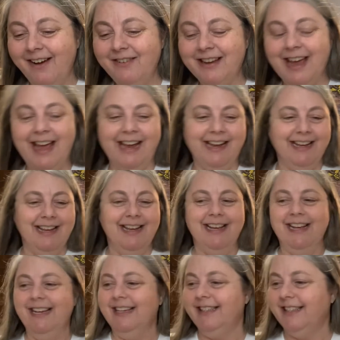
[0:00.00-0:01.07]
okay,
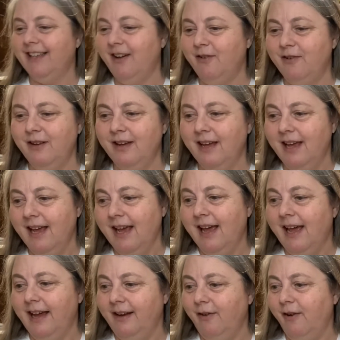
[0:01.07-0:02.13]
so
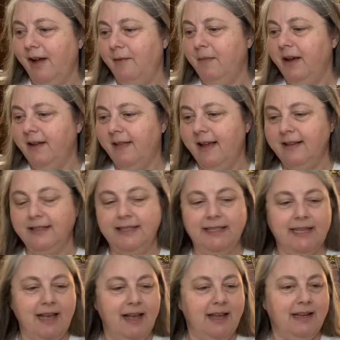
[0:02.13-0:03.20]
I don't have my
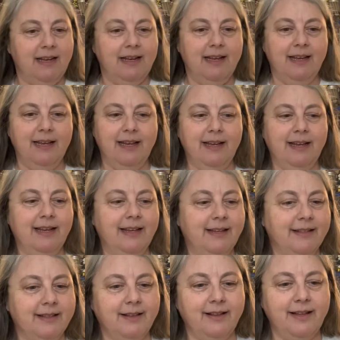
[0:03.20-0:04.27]
glasses on,
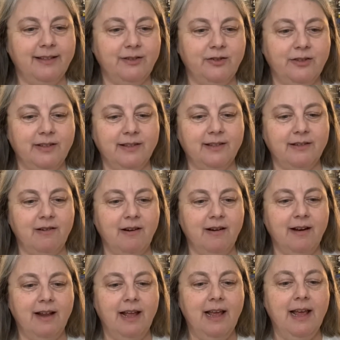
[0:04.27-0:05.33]
so let's just
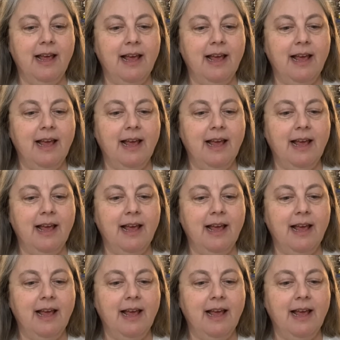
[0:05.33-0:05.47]
start.